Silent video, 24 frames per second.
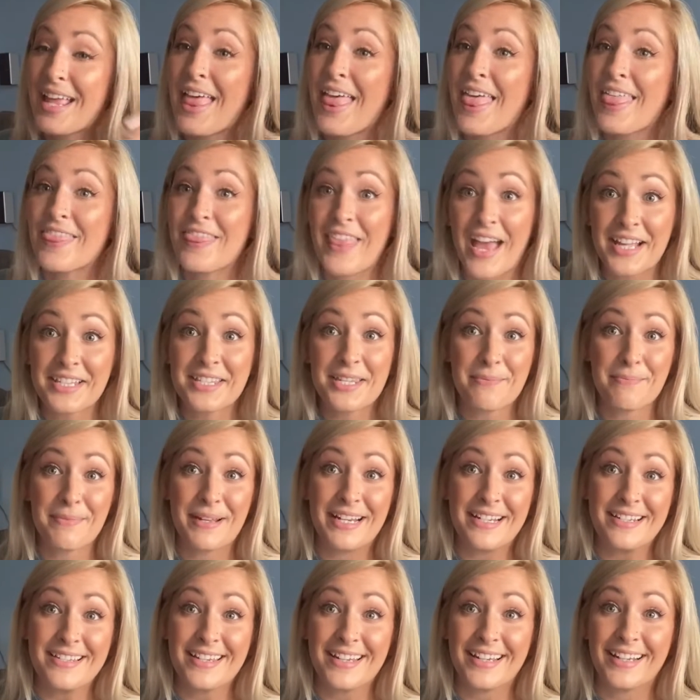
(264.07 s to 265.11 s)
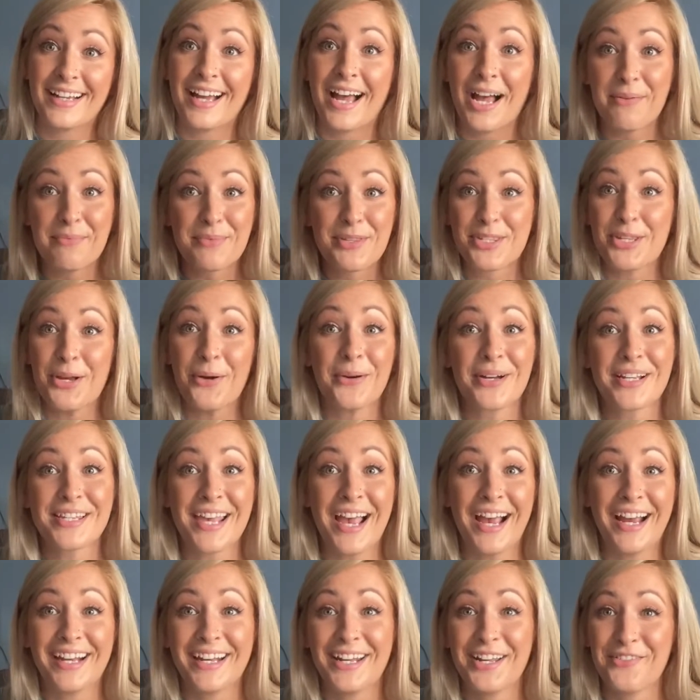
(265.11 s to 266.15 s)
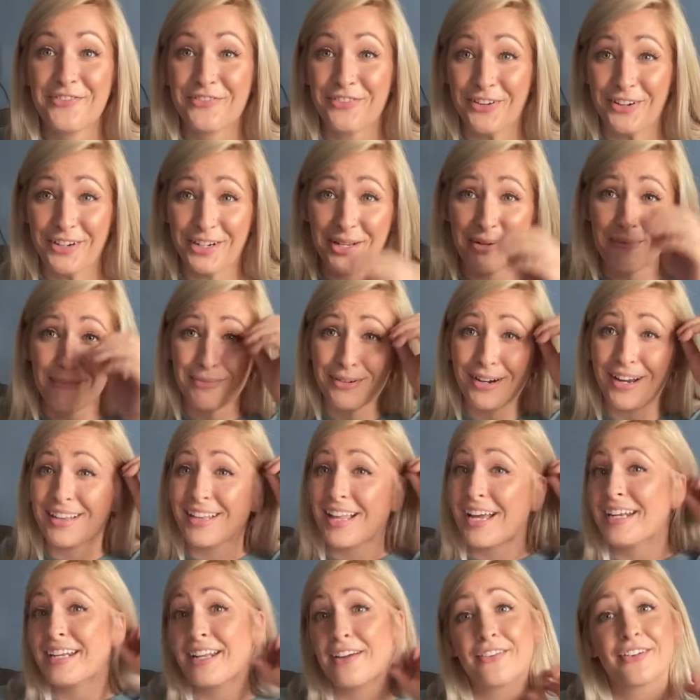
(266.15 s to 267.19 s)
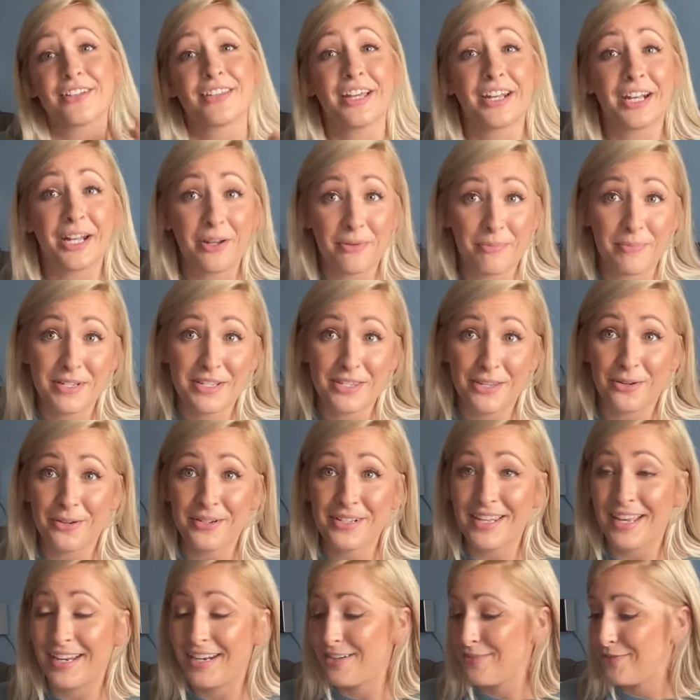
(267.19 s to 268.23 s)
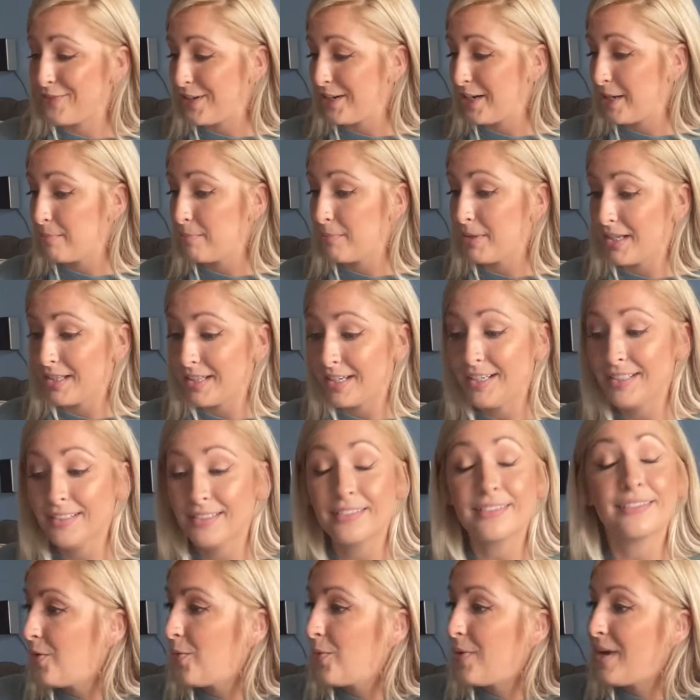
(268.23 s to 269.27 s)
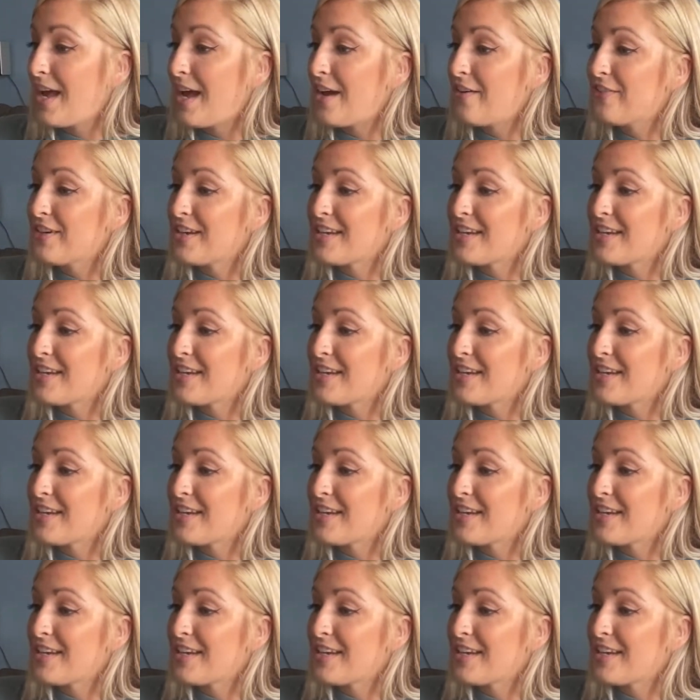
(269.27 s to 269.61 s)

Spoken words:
that's amazing. I'm so excited for an umbrella. I never thought I'd be so excited for an umbrella. We have a